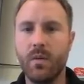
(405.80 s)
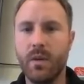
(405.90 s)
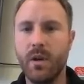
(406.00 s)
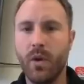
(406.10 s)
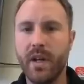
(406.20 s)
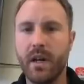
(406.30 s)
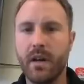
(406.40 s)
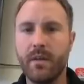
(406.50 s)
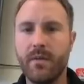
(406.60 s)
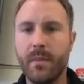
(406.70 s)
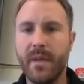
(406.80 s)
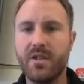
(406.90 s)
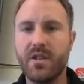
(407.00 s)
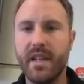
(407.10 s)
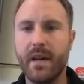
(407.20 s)
Knowing our
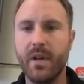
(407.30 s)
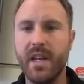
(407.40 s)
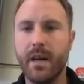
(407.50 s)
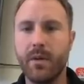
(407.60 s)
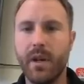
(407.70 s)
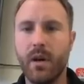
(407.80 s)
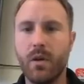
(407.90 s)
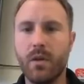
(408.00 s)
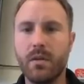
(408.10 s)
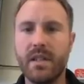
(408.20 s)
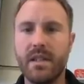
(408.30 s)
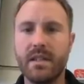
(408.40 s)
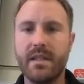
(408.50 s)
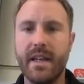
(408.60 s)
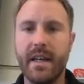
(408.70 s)
information that we now know
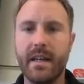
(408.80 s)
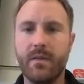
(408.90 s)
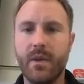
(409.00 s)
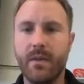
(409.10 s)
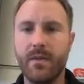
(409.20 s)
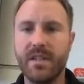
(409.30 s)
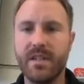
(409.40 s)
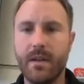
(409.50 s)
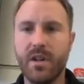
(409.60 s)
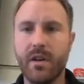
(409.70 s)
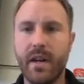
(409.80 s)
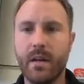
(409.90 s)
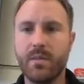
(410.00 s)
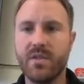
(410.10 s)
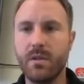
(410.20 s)
is that for every 7
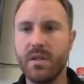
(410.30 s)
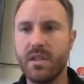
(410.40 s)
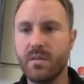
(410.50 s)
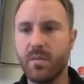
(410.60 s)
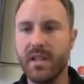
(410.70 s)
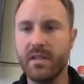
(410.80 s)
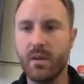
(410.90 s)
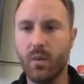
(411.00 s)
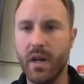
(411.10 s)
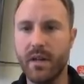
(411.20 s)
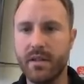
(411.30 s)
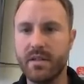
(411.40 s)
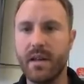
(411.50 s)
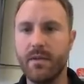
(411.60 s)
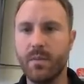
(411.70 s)
grams, it would displace the water
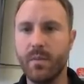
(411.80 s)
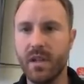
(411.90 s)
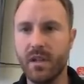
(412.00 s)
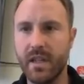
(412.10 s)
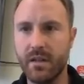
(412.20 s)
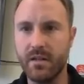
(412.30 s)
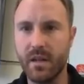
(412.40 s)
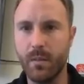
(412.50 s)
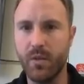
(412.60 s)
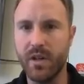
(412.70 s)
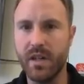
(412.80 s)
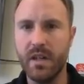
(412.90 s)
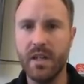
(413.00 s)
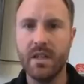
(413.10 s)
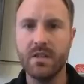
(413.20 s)
7 milliliters upward.
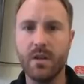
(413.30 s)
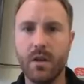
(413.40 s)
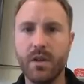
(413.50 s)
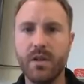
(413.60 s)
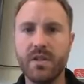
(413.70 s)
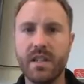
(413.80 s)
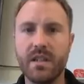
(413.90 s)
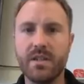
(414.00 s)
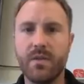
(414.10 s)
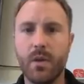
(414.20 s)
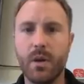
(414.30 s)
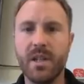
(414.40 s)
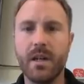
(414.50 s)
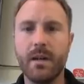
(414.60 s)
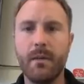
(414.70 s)
So using this
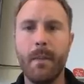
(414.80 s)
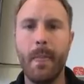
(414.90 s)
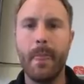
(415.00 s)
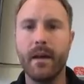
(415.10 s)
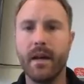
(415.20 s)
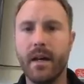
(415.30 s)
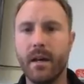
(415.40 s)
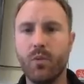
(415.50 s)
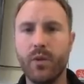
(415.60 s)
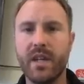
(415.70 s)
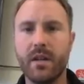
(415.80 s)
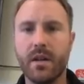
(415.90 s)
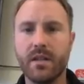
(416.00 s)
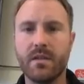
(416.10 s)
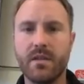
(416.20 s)
formula, um, we can
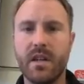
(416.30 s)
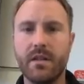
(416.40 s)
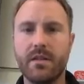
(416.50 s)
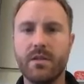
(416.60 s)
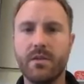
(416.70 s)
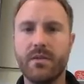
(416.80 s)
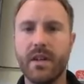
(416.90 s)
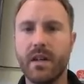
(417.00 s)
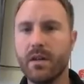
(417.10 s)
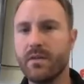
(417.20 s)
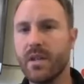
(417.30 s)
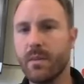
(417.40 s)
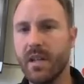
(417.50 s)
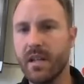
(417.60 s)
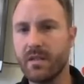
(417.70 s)
also start to figure out if
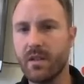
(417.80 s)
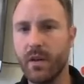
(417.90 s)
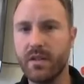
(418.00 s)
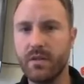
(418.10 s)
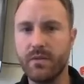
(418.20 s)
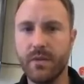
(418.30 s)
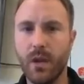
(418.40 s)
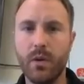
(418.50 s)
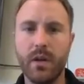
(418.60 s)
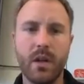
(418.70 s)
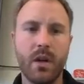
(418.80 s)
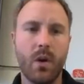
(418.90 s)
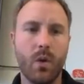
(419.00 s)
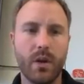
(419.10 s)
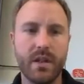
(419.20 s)
something is going to float
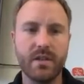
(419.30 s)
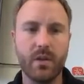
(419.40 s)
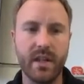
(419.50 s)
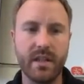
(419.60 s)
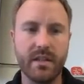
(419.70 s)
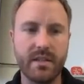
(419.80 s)
or it's going to